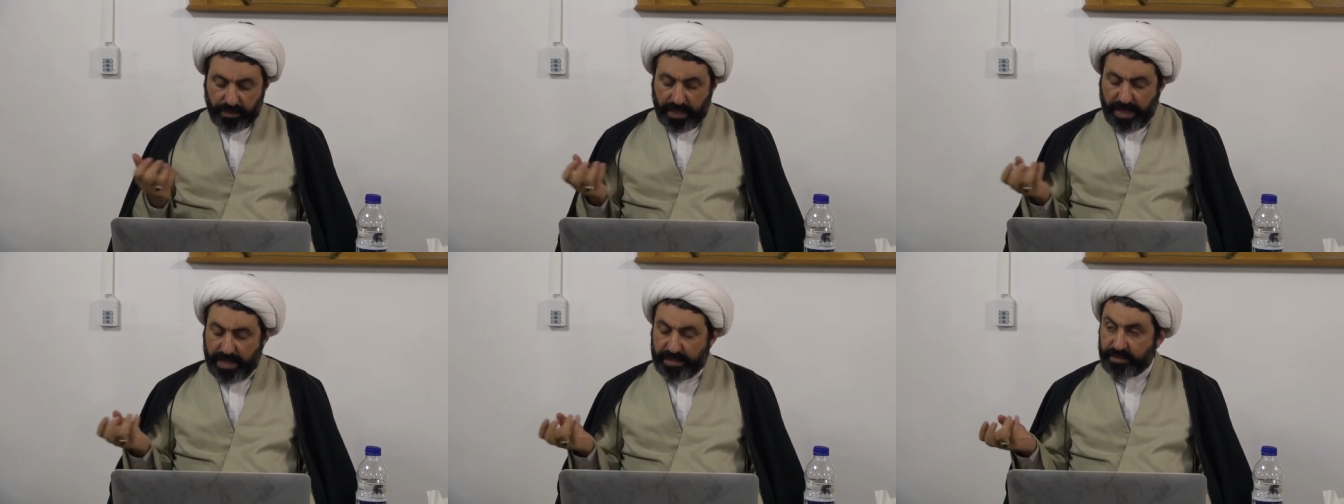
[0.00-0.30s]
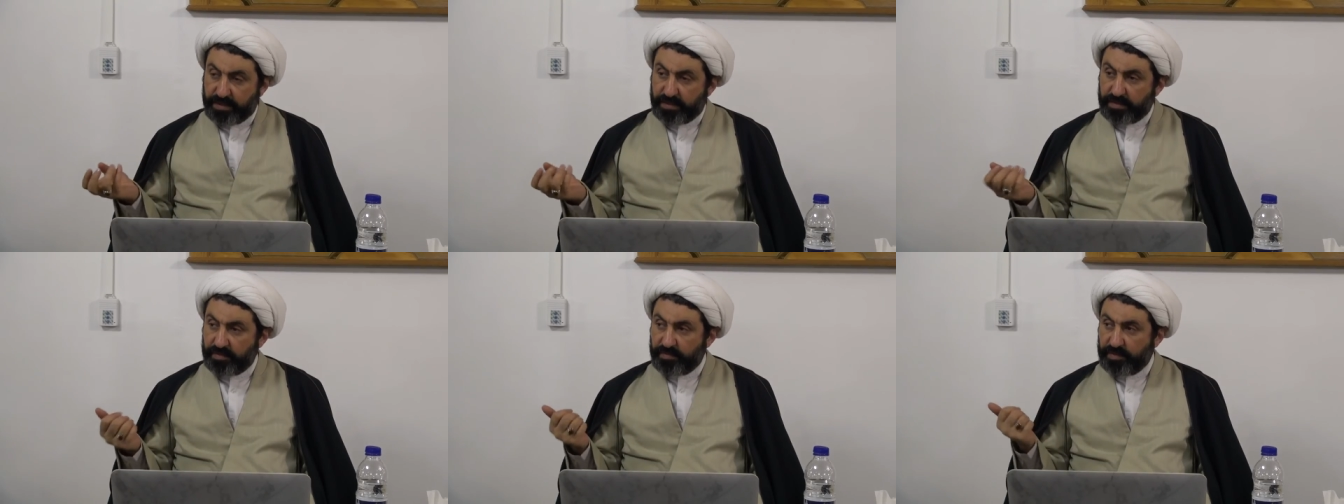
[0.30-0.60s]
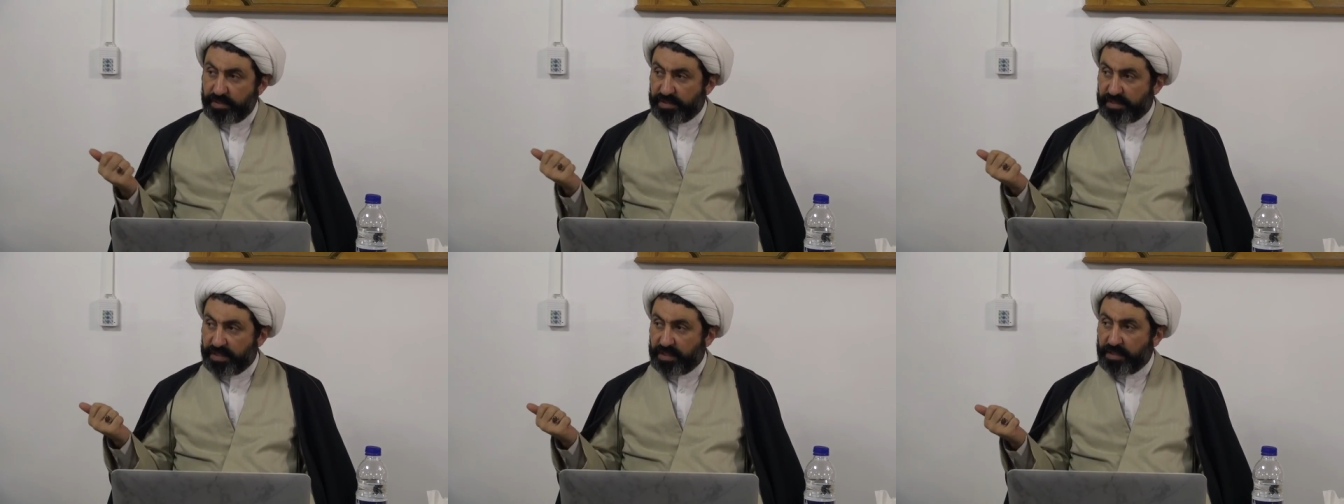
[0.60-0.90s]
as
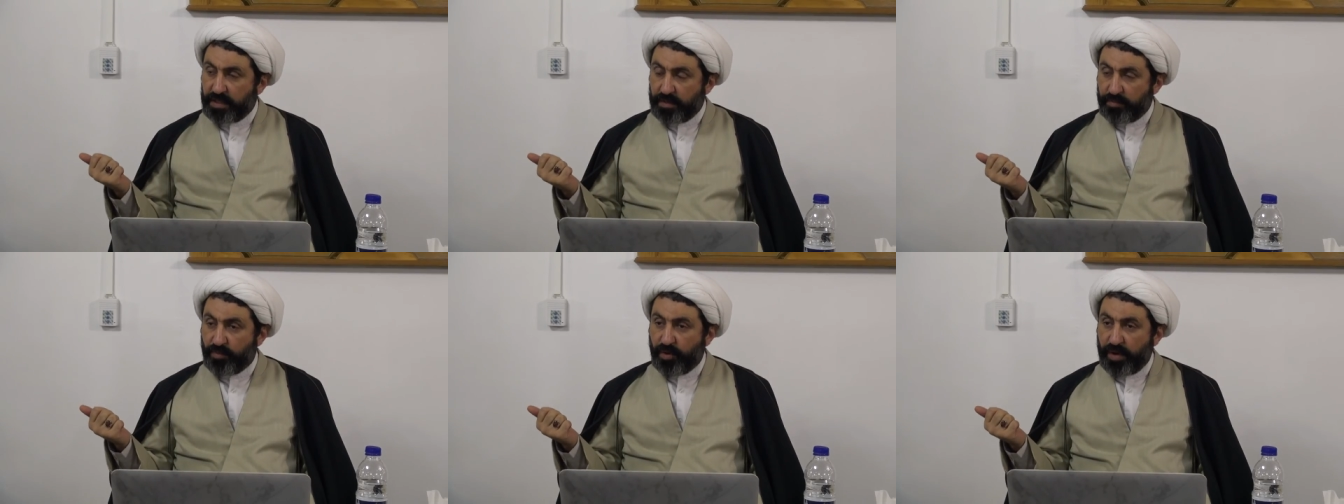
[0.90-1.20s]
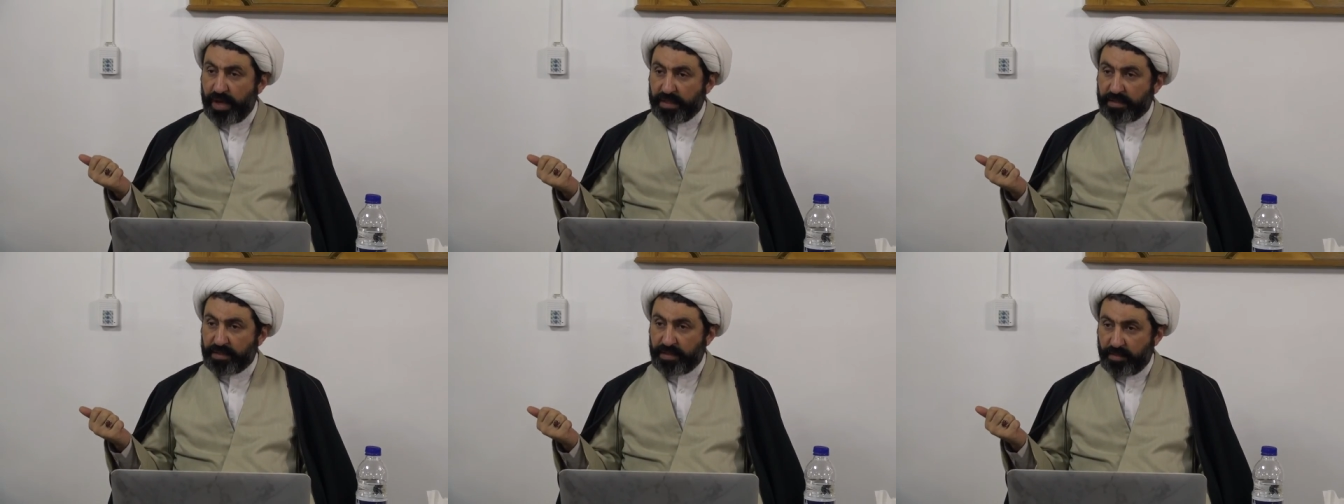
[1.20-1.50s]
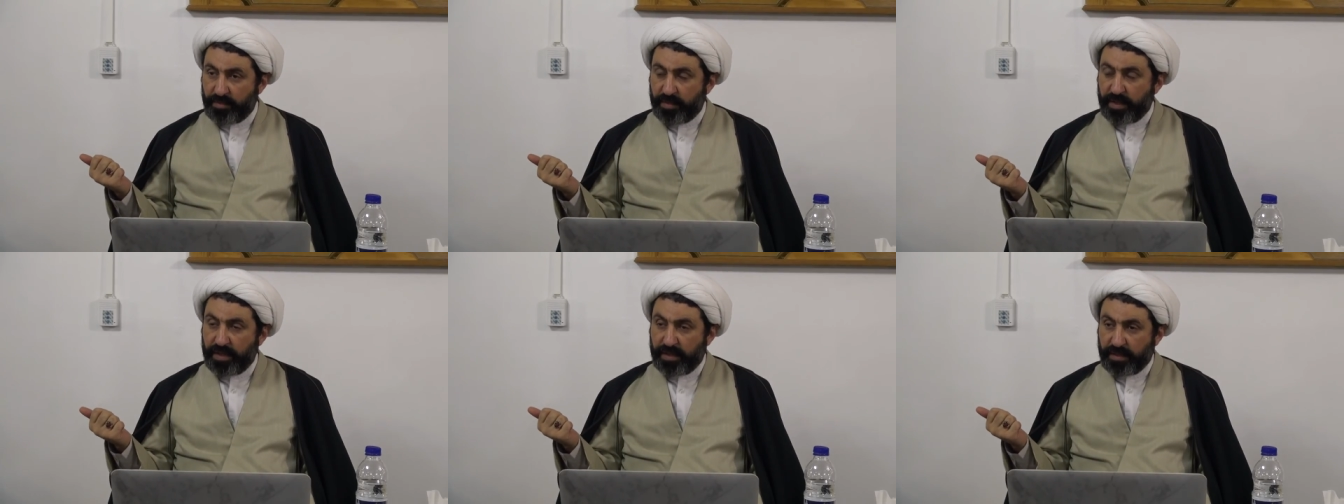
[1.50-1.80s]
we said in
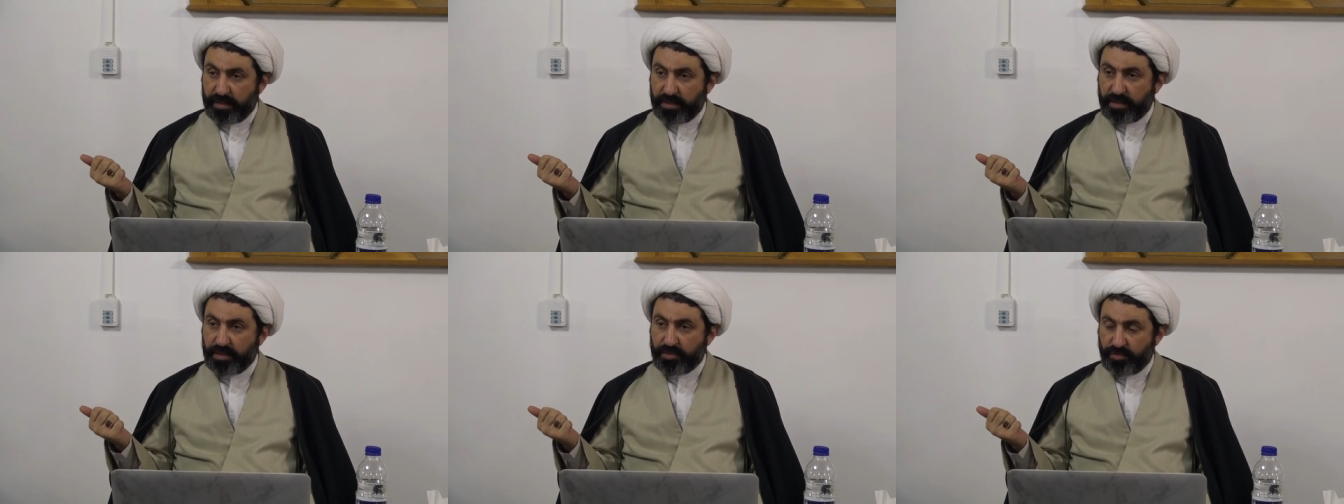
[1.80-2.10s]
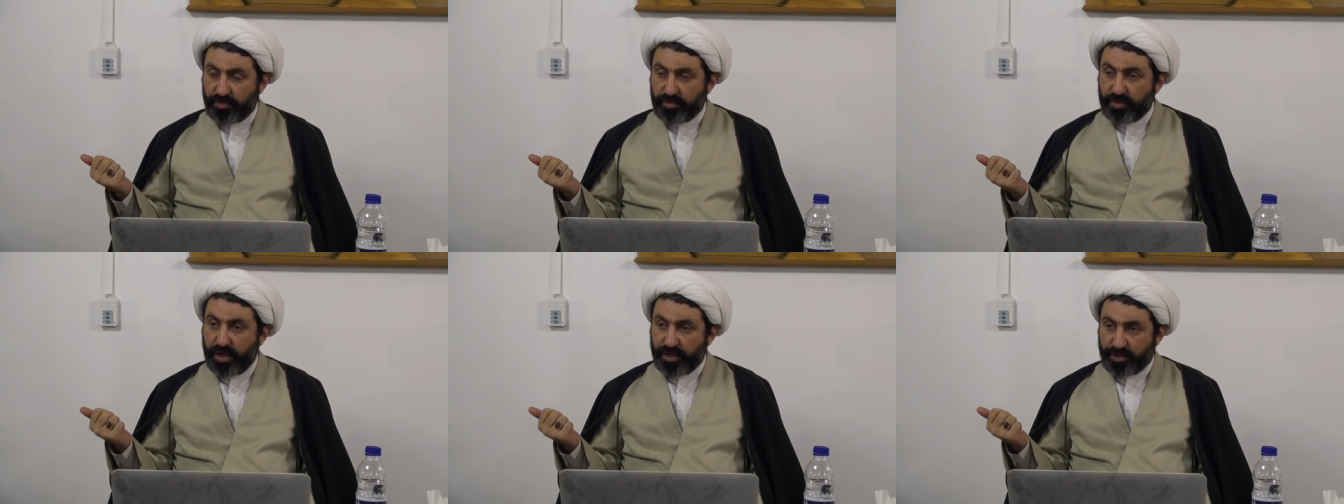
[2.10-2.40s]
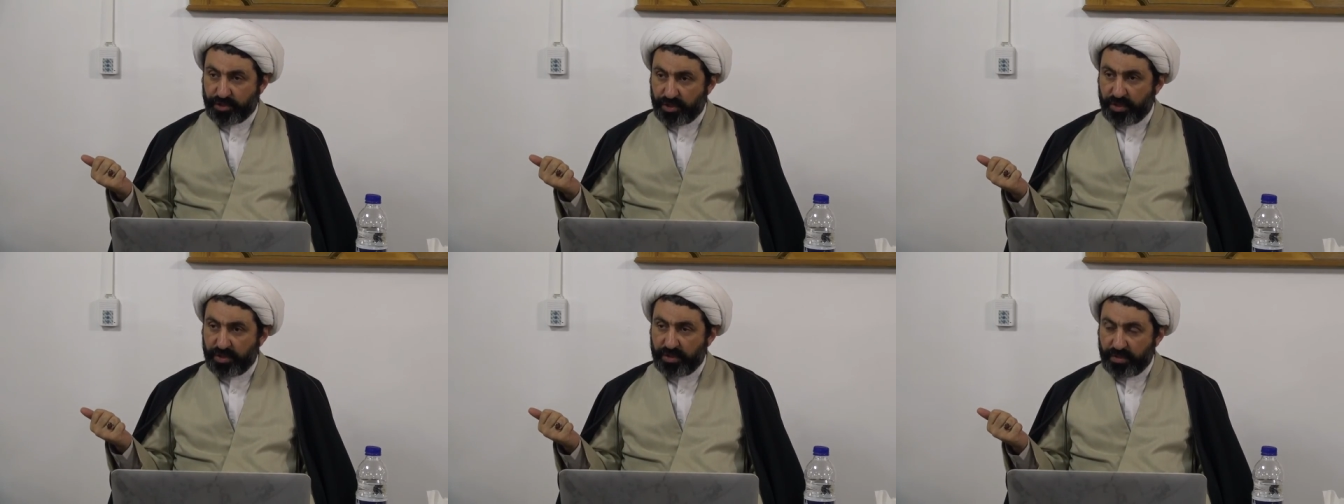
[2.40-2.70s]
Muqaddama, in
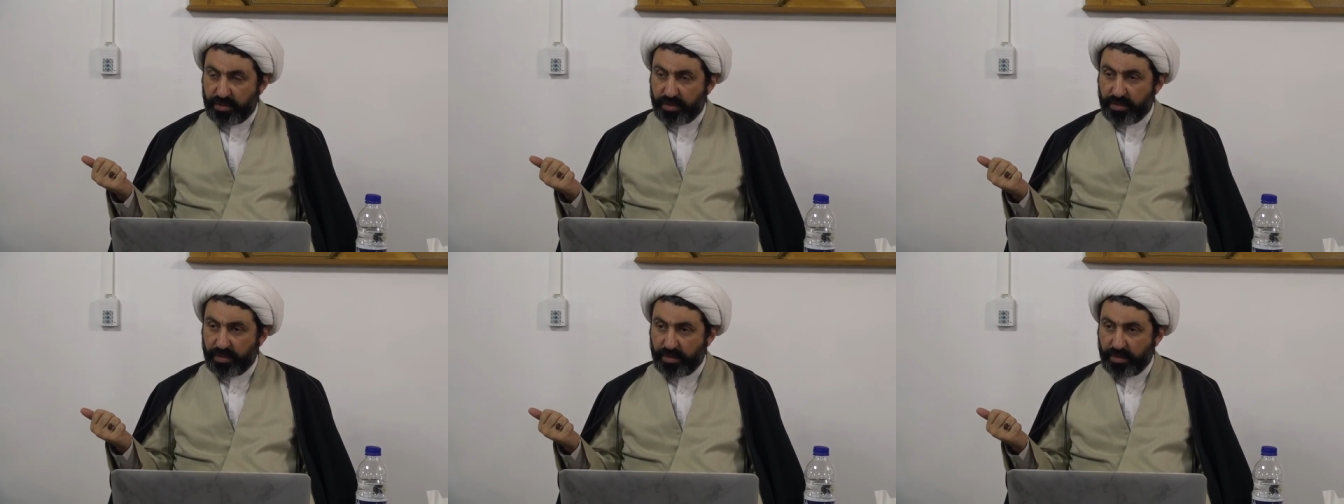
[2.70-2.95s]
introduction,